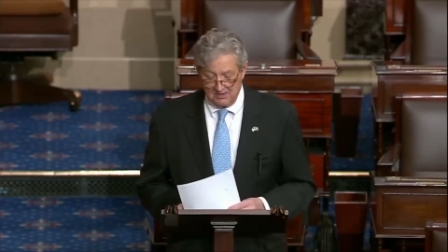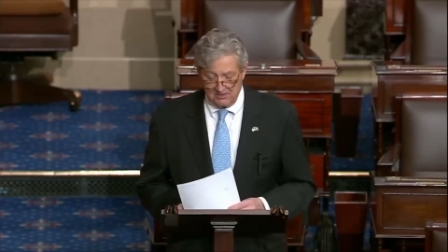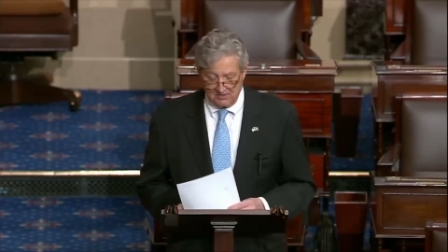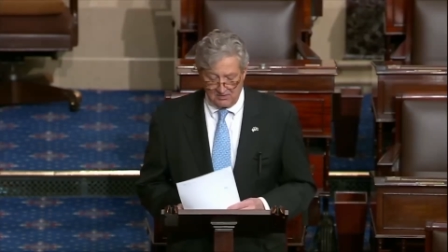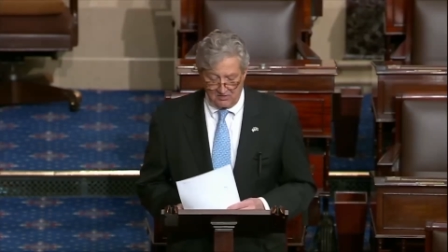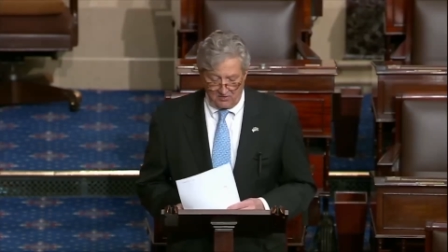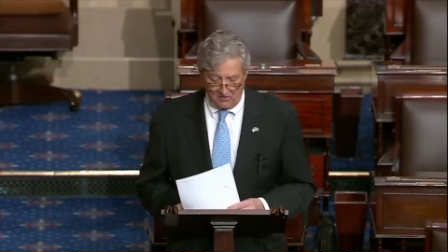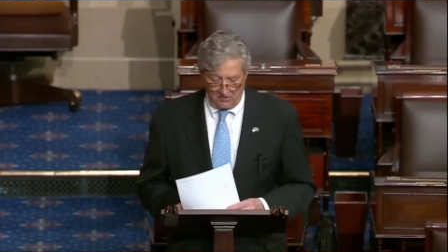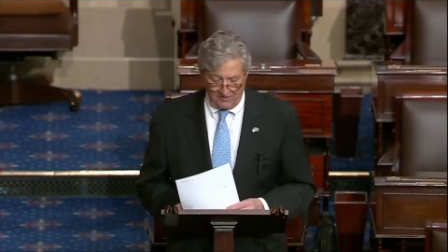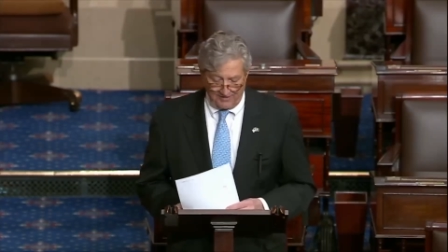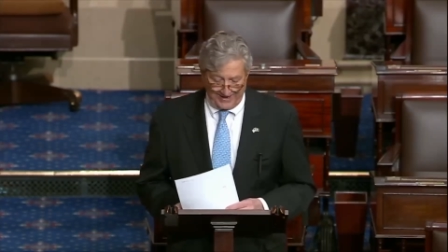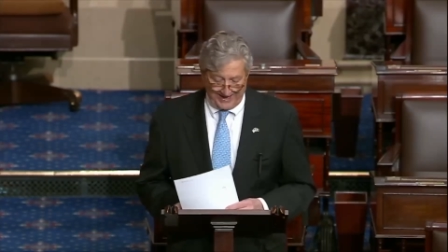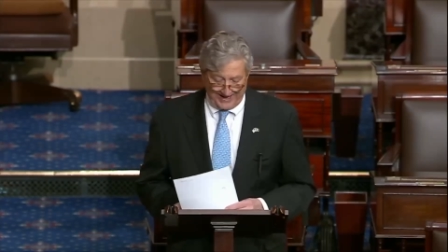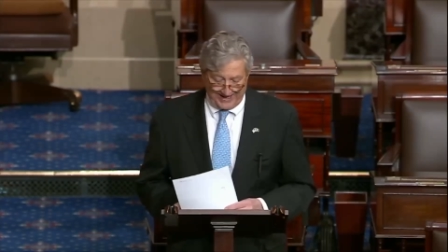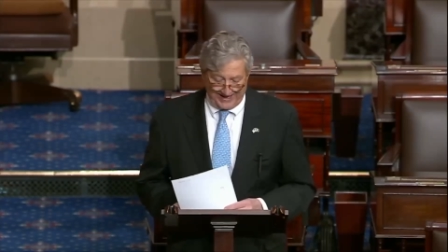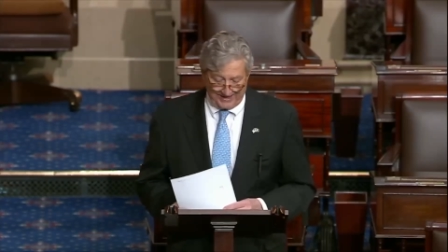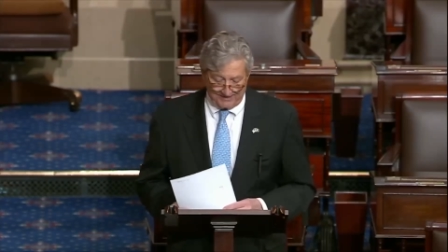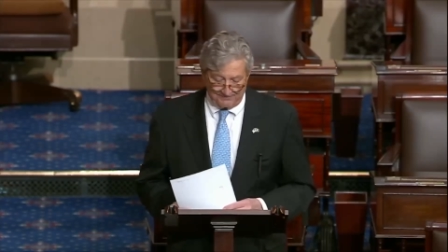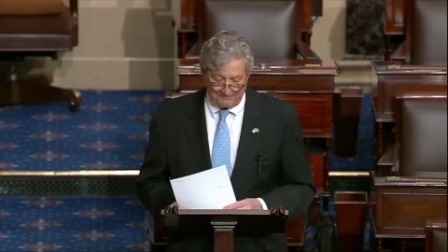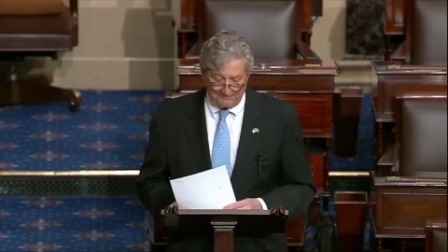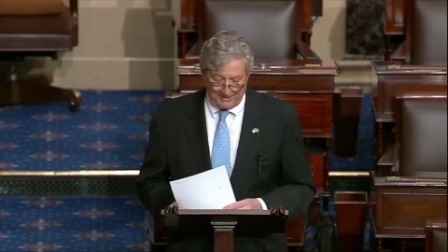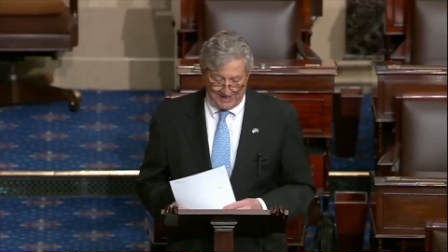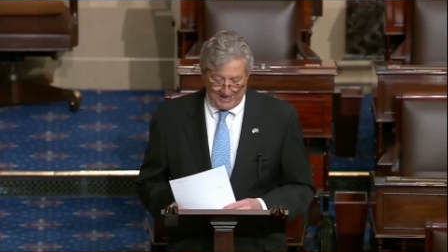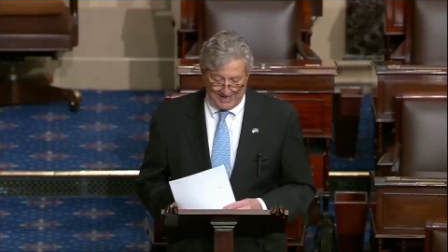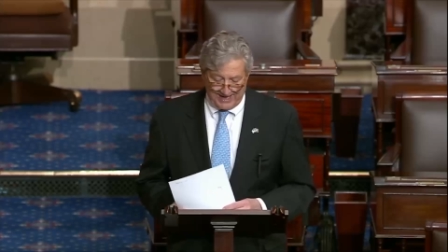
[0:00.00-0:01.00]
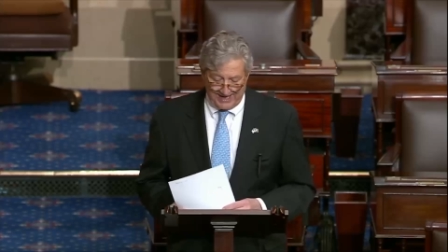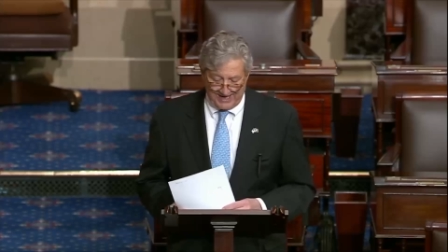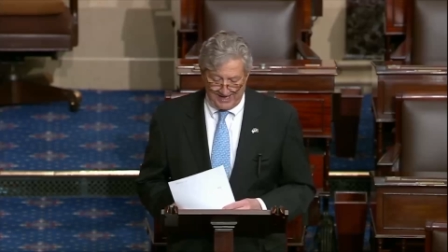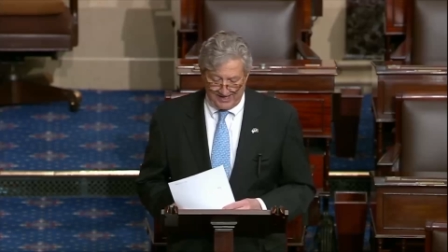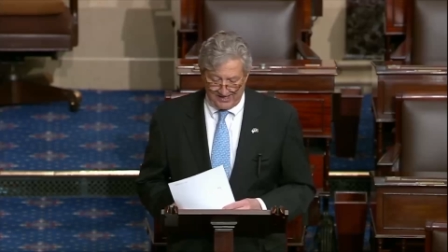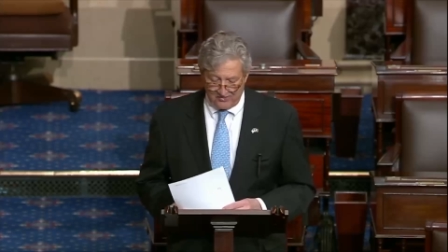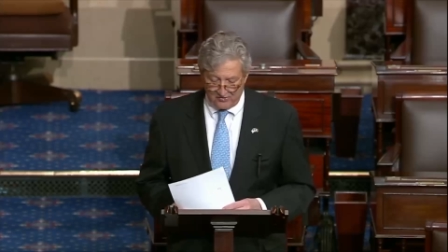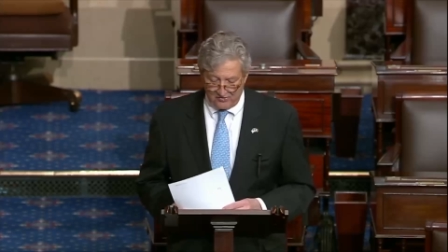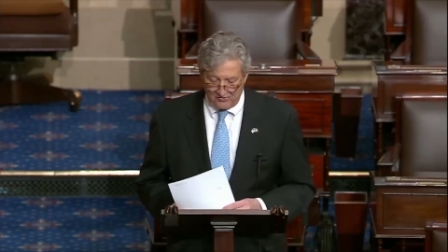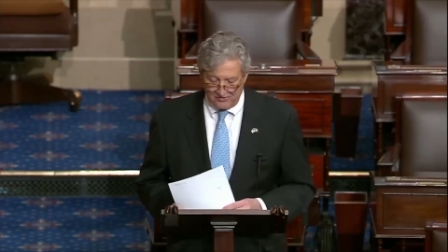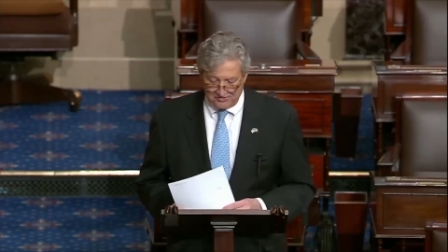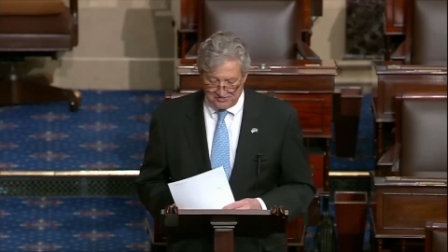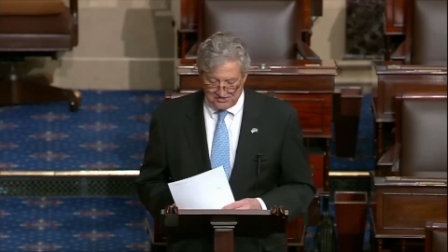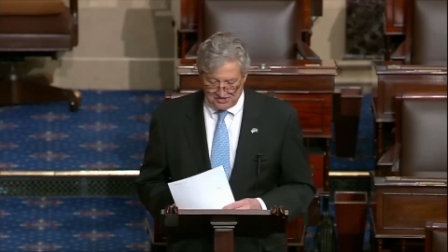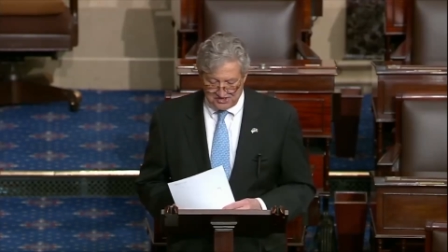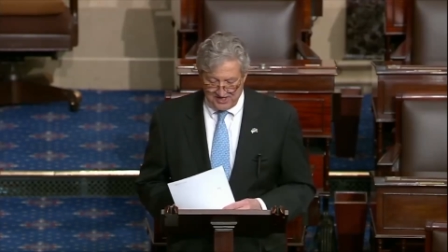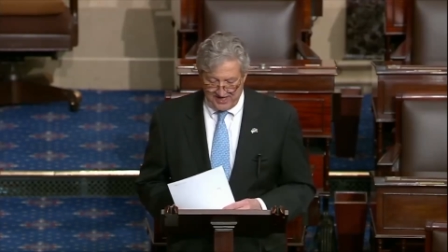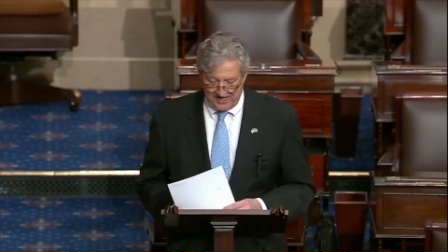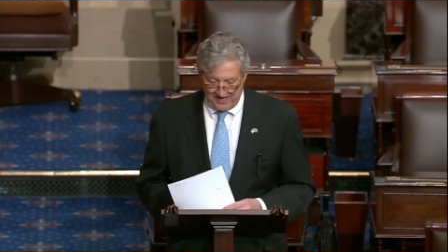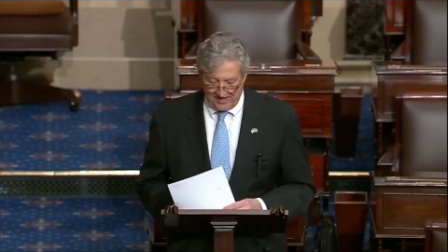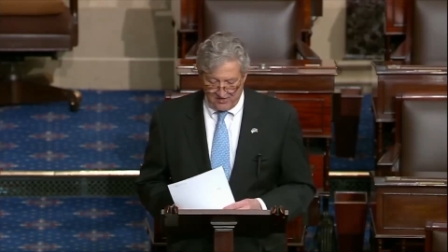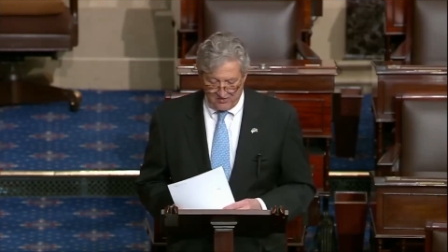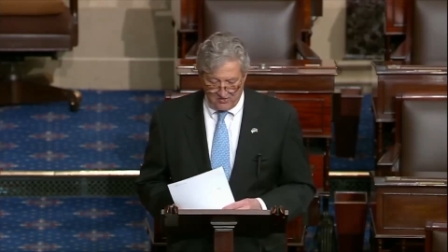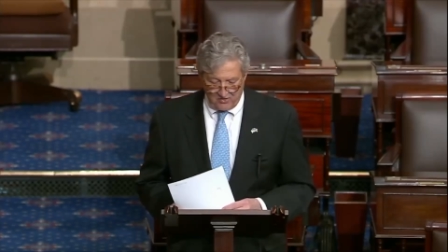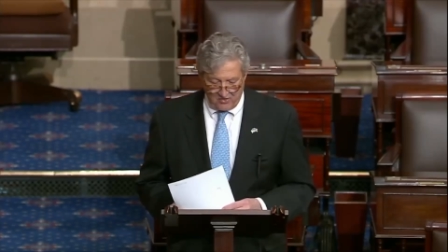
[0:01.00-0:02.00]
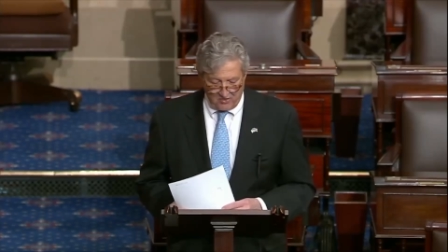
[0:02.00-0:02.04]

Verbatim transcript: or a handbag or a chair